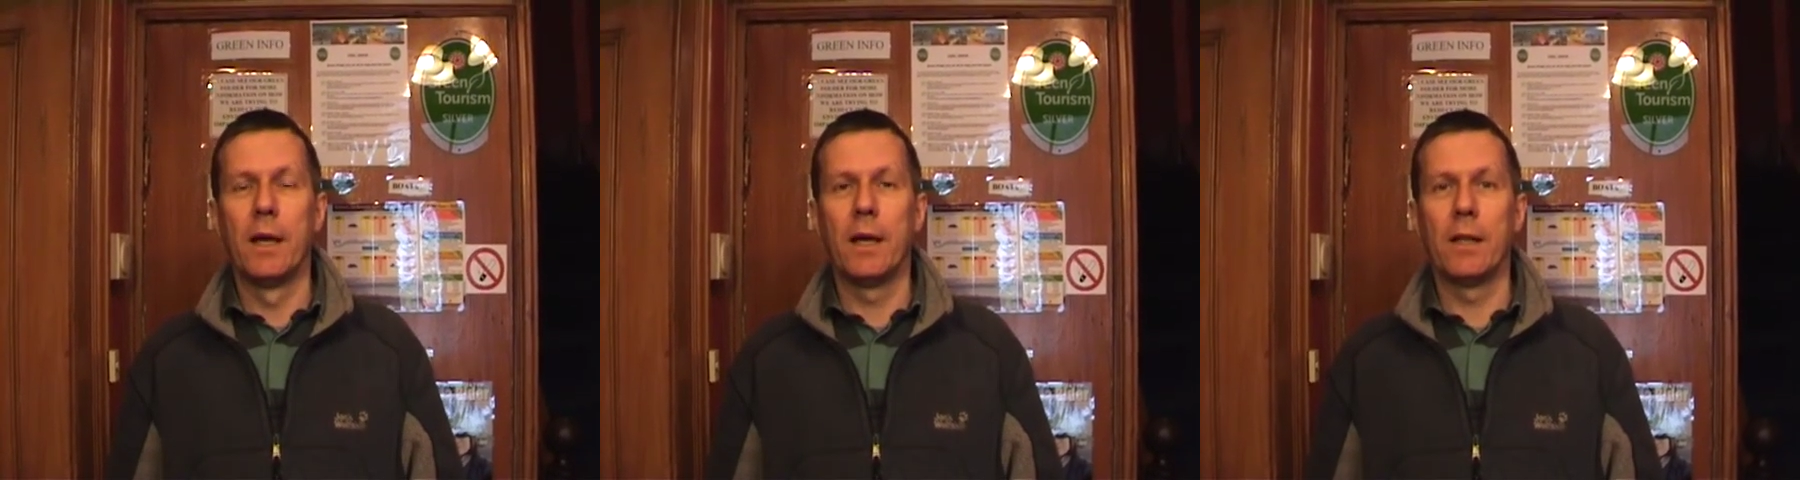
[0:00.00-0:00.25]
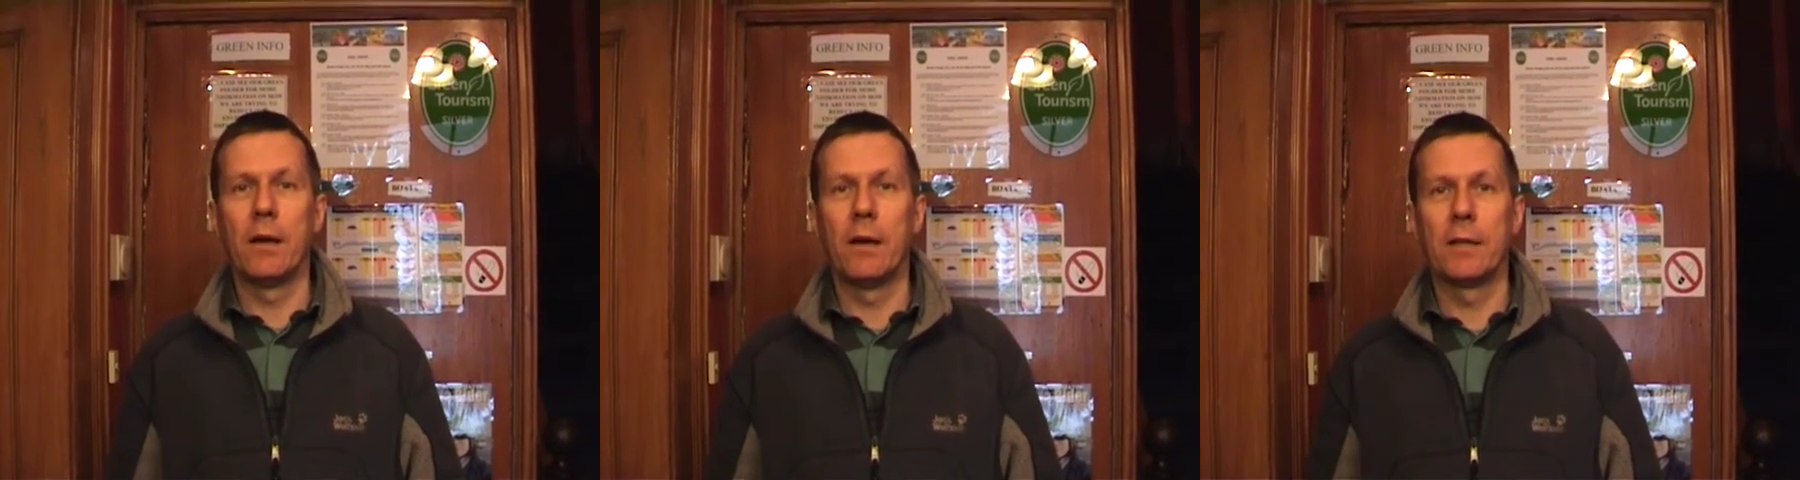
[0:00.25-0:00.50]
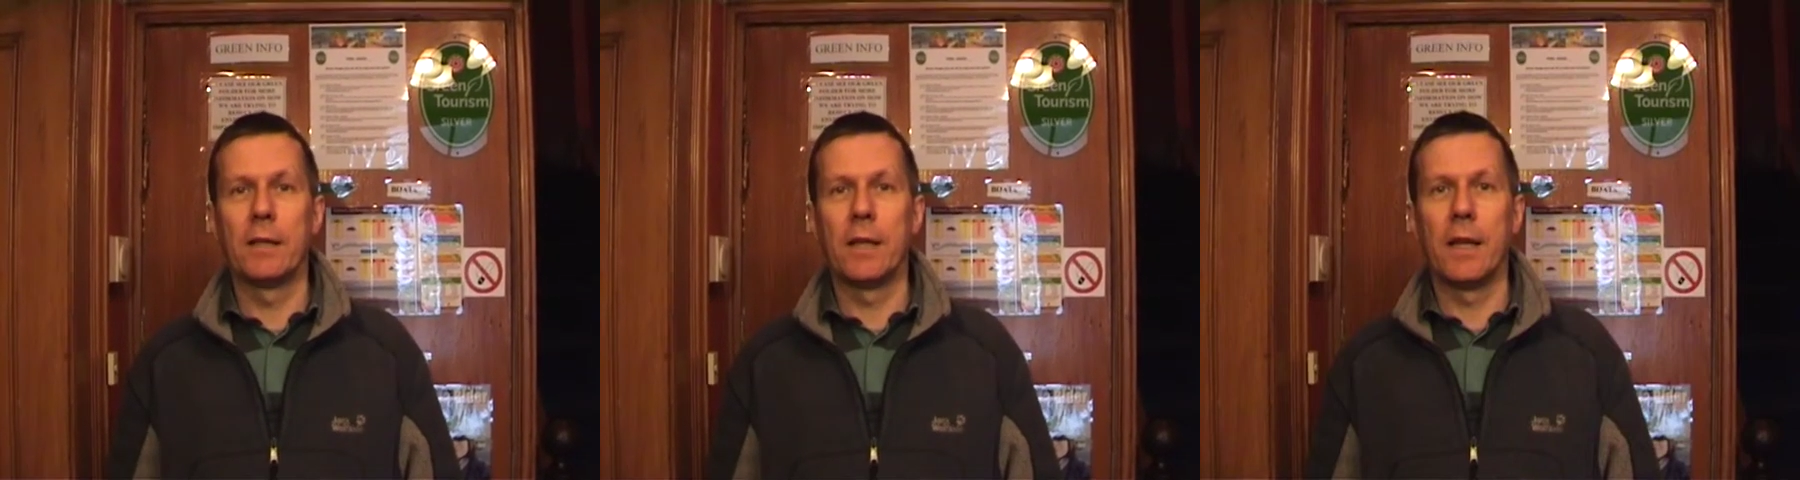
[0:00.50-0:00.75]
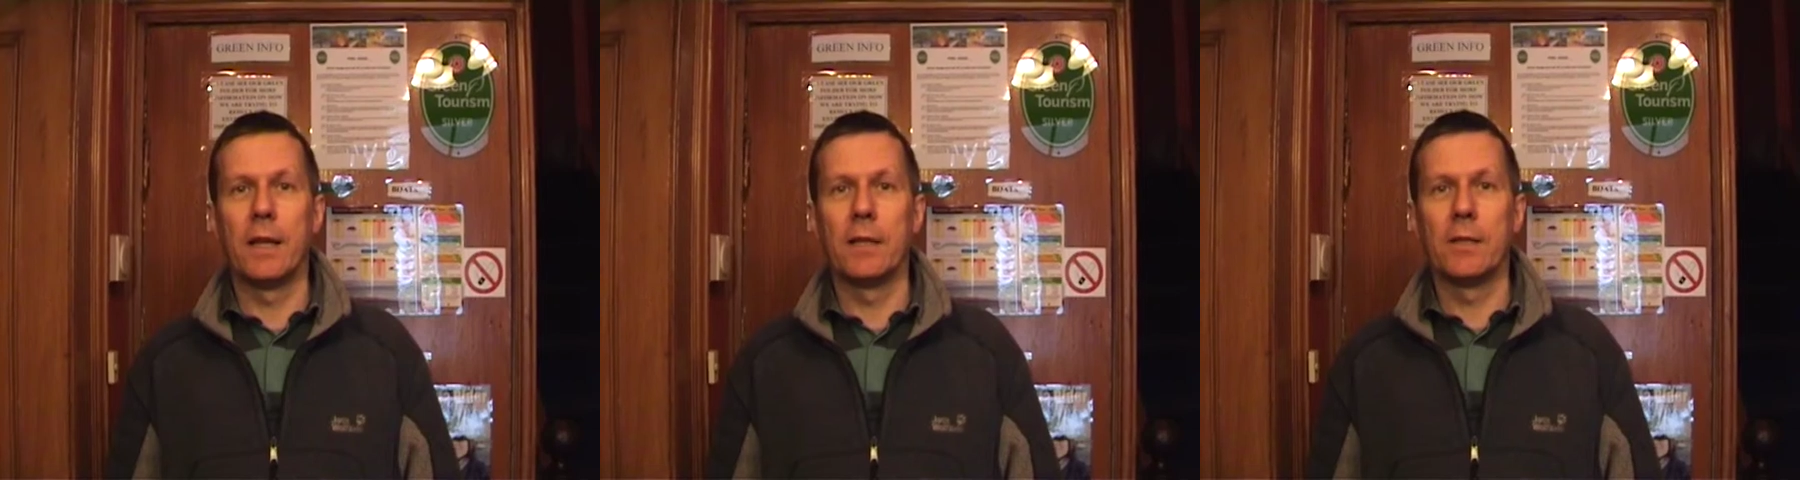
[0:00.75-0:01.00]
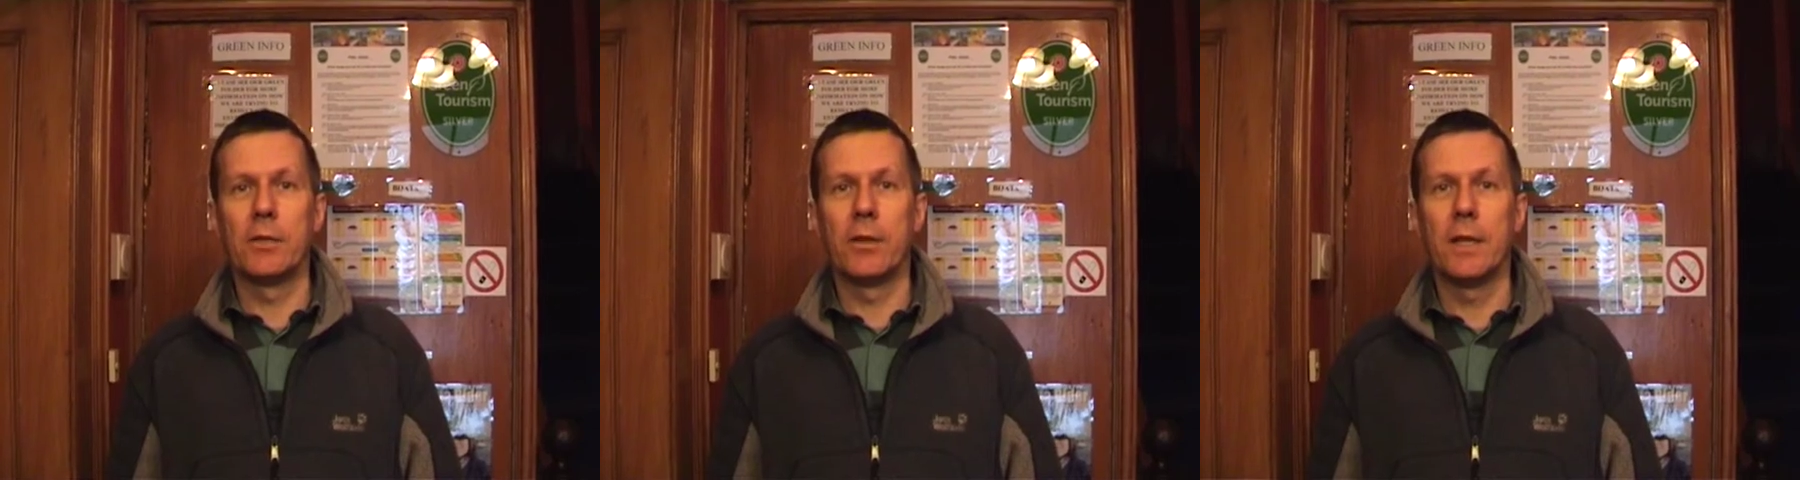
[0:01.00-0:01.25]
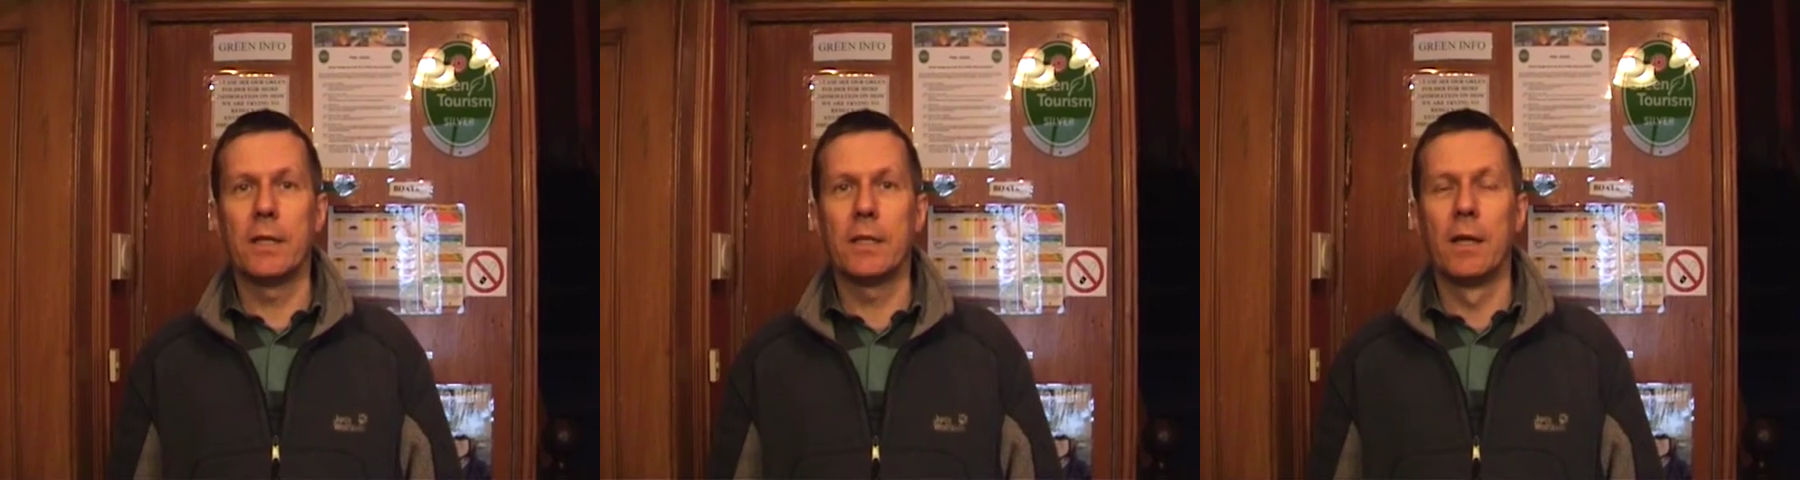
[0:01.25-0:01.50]
in the heart of the Lake
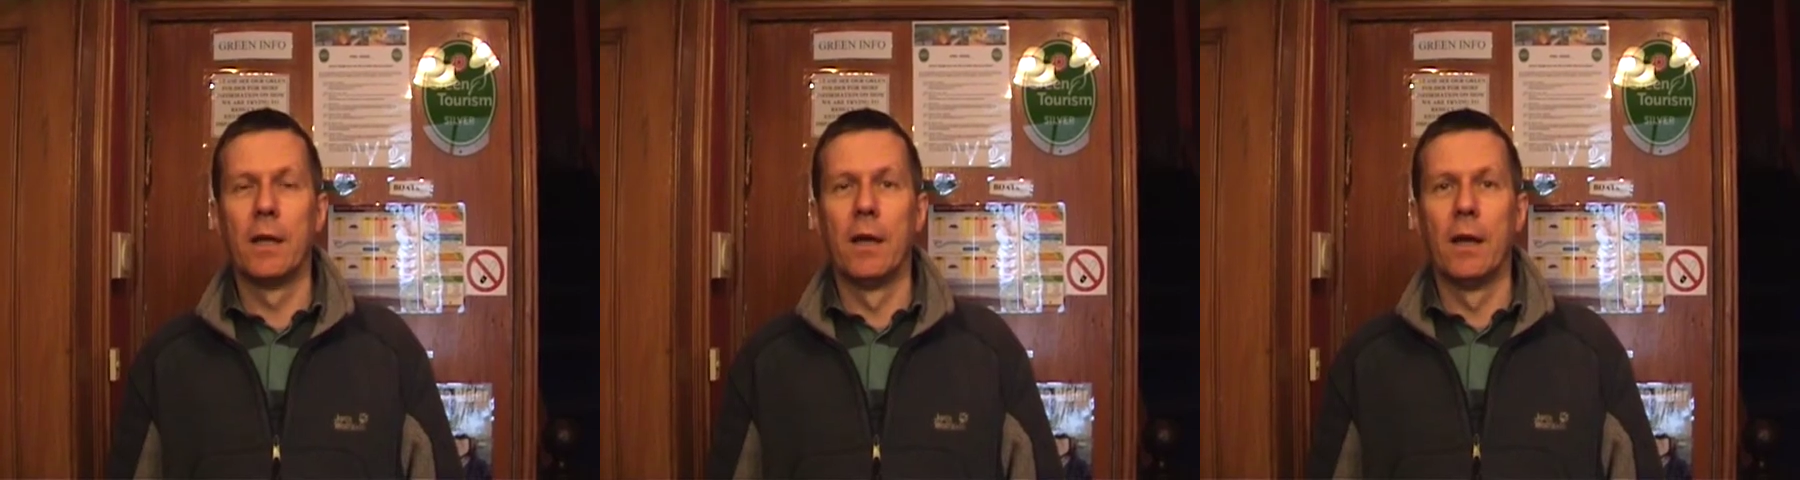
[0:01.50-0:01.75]
District.